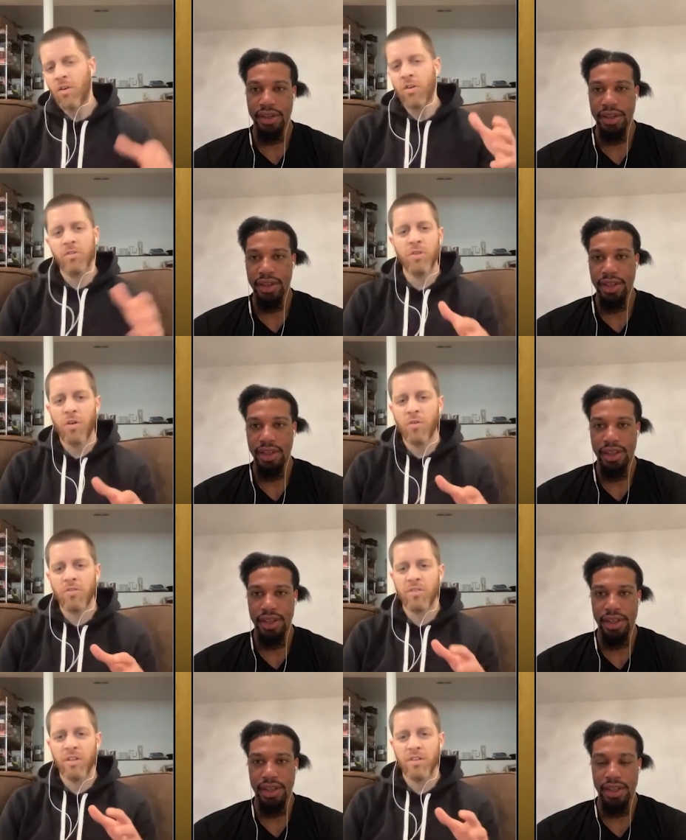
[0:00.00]
Speaker 1: all you known
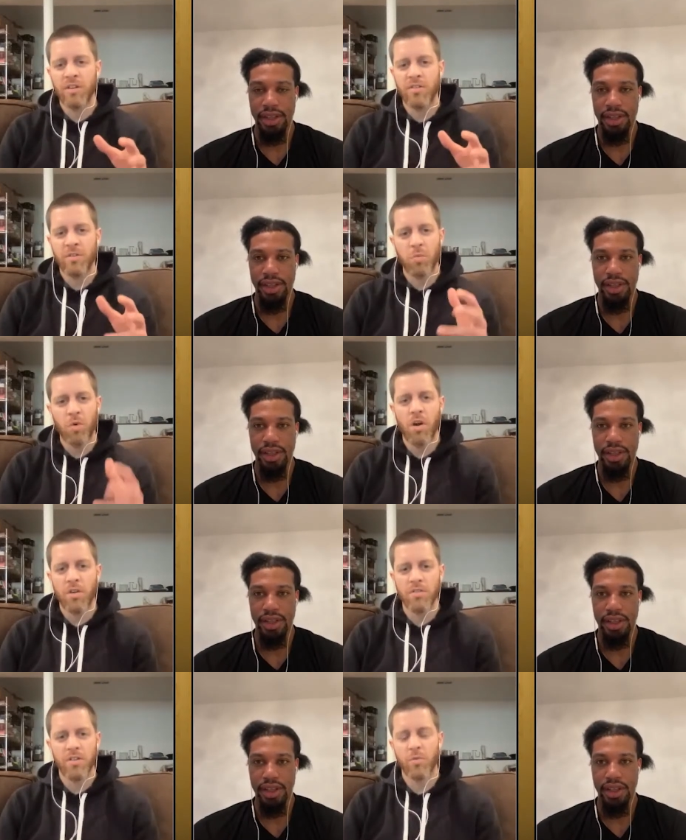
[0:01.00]
is, is, is the
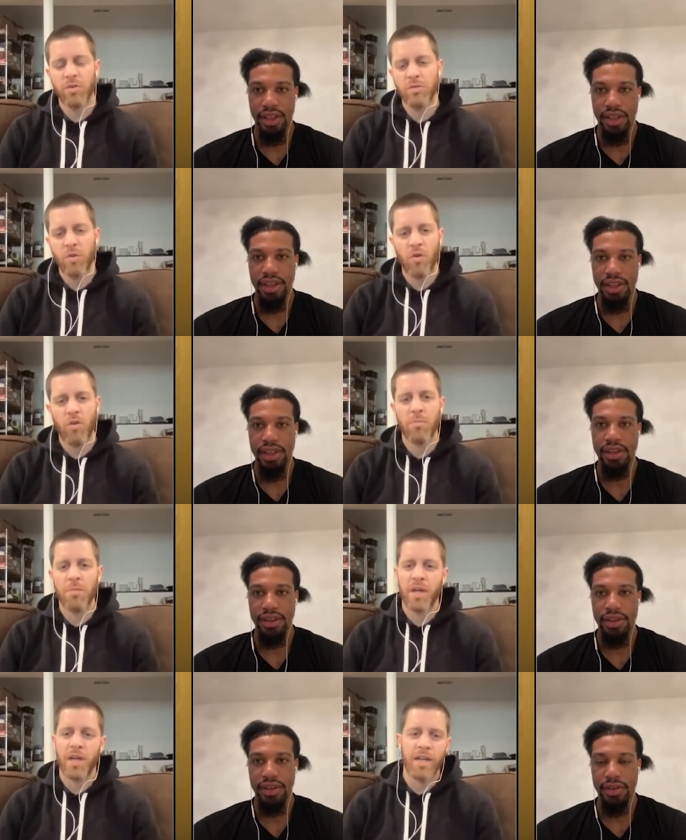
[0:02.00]
Bronx. That's where you growing
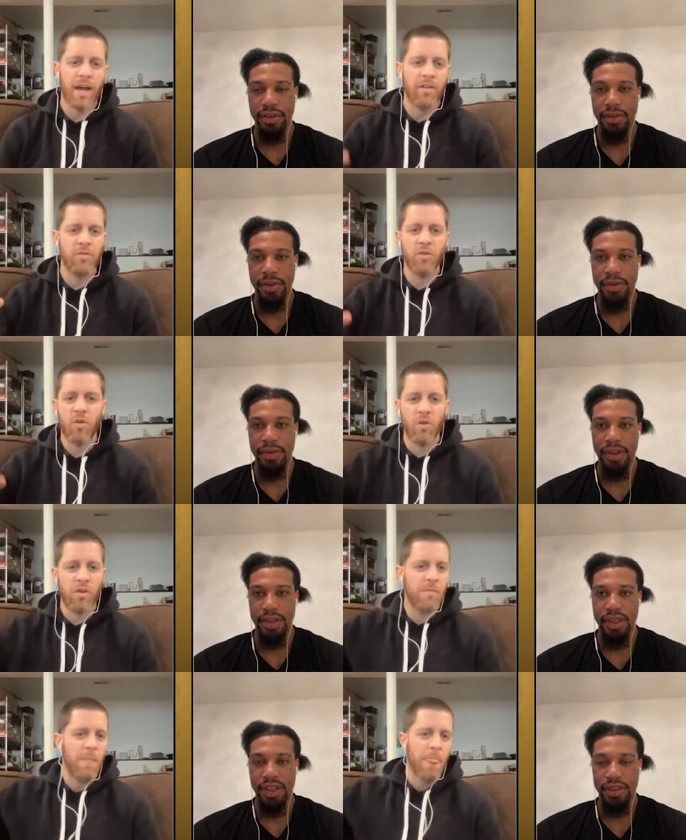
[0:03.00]
up at, and now you
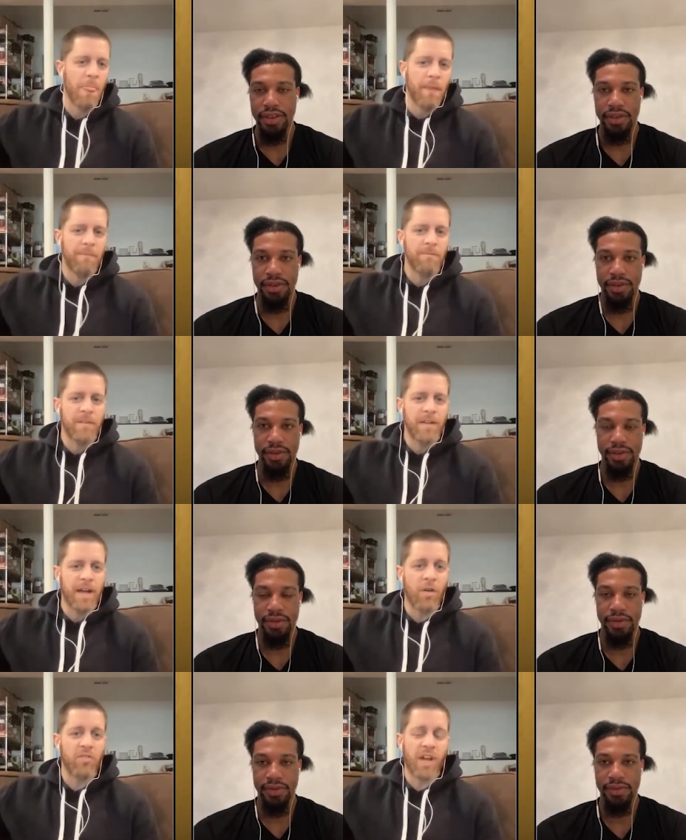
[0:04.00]
going
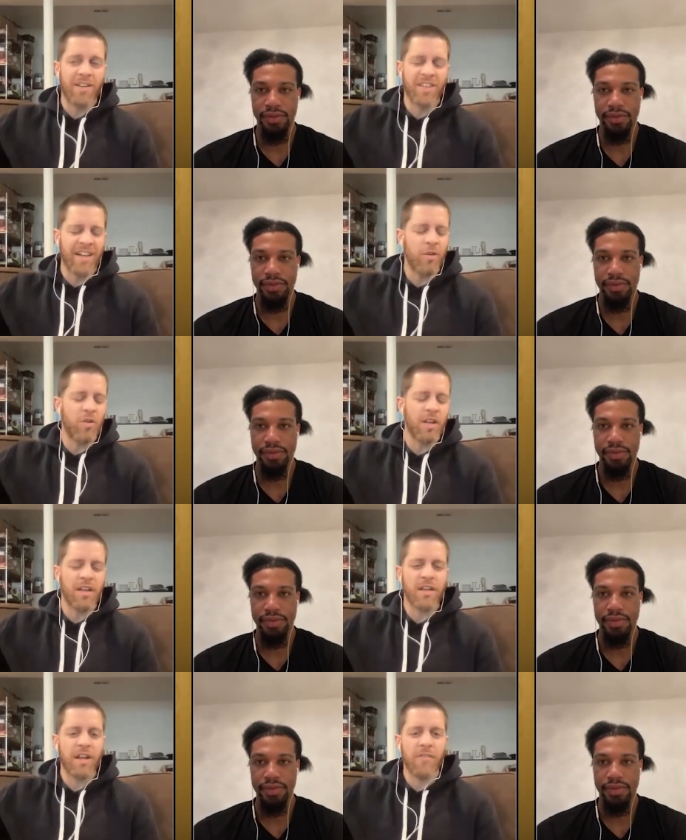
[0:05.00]
outside. Of, I know
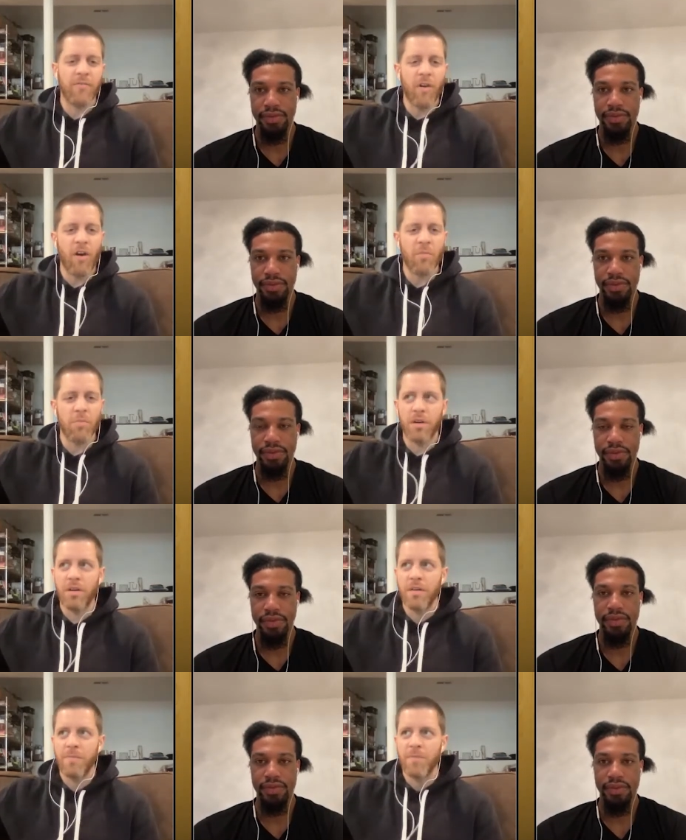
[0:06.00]
Connecticut ain't far,
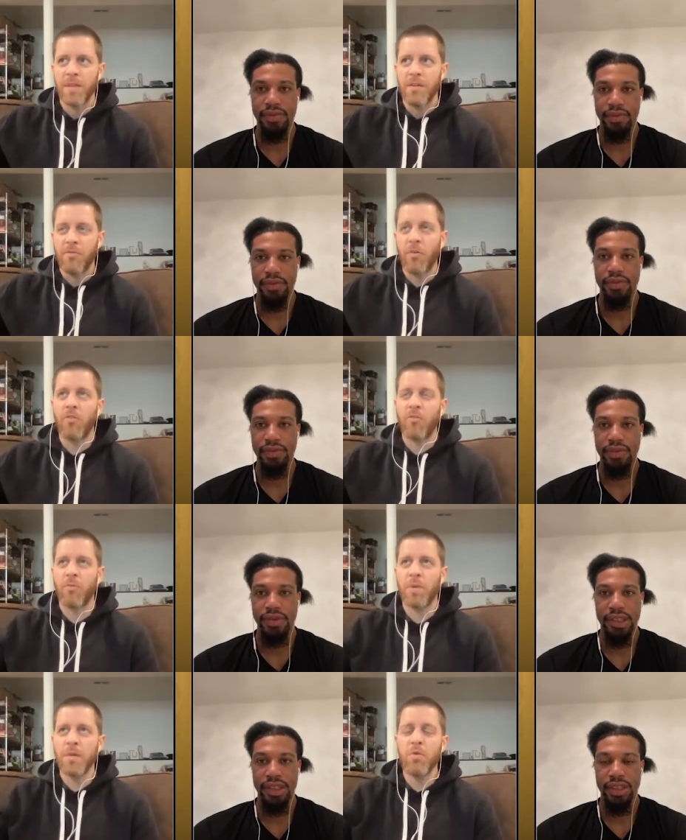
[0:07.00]
but for
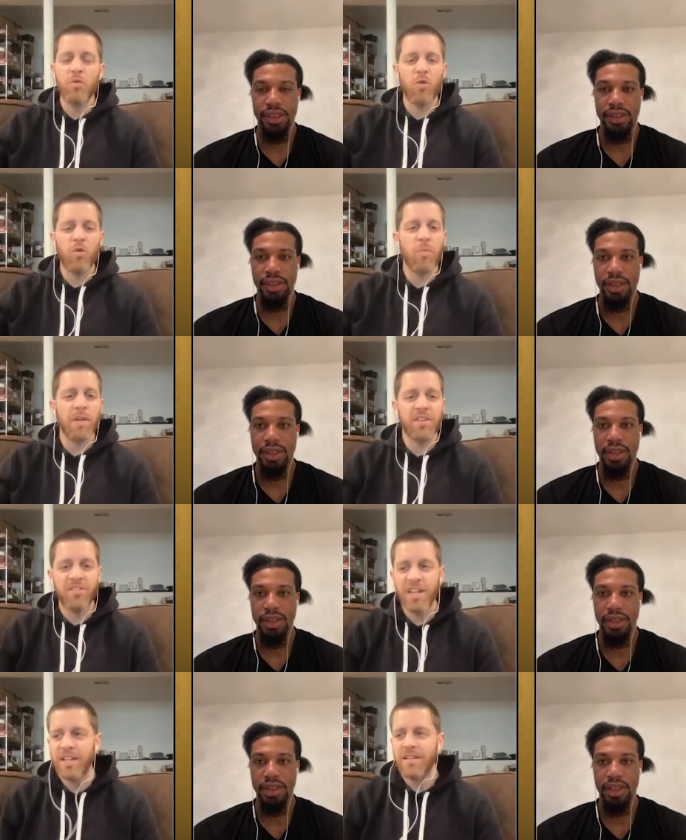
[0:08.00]
for people who grow up in the
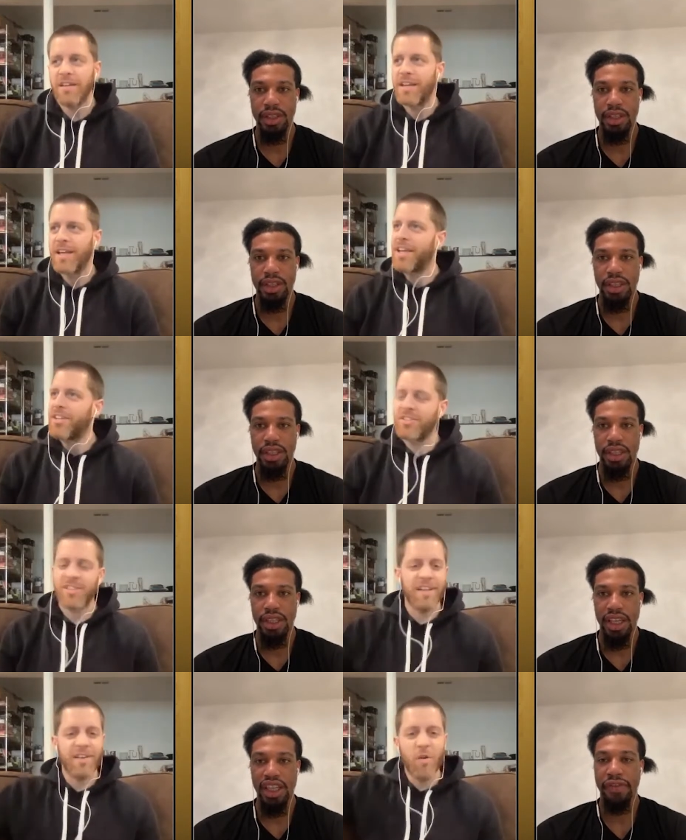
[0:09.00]
city,
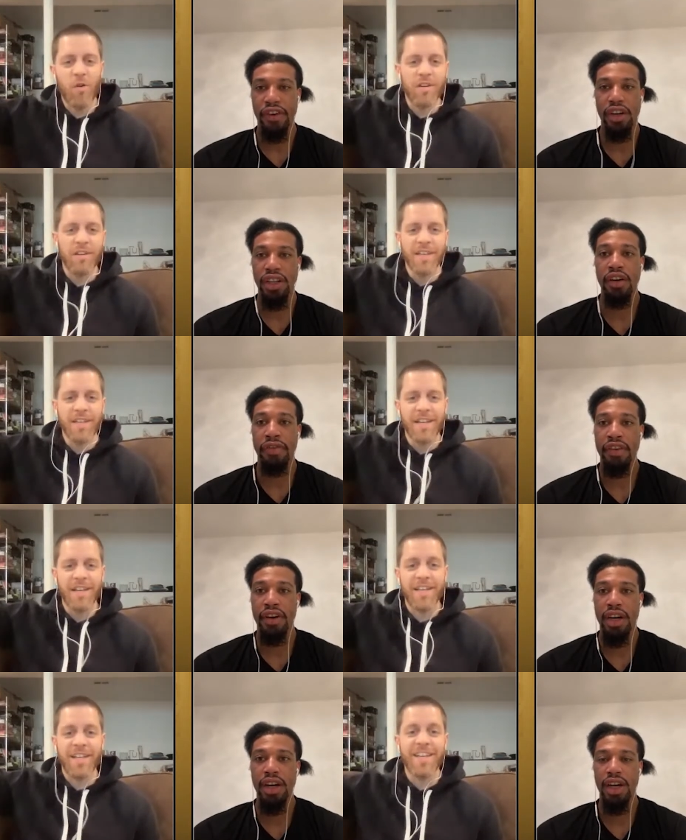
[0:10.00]
shit, it's going, far enough.
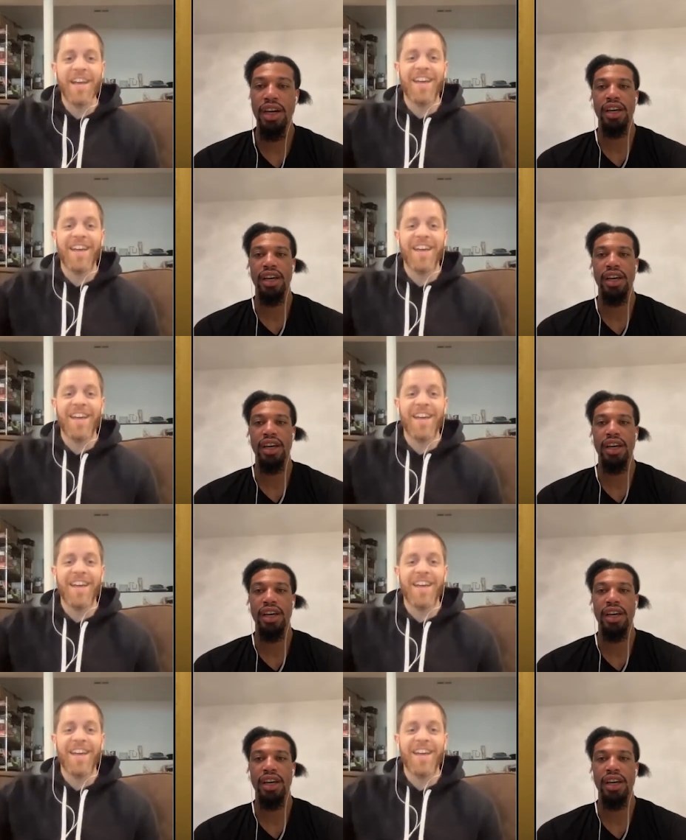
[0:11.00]
Yeah,